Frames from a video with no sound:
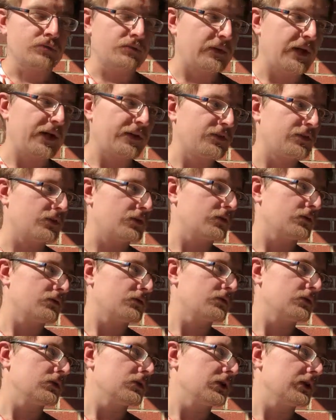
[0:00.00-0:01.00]
that's
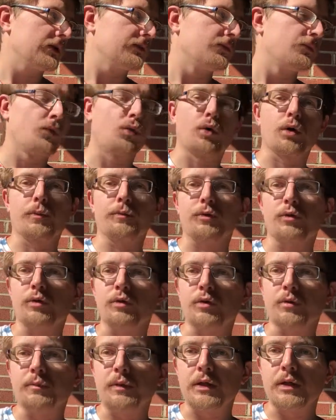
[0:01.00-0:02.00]
even more
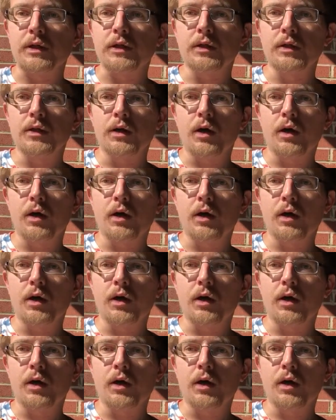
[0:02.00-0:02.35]
absurd to me,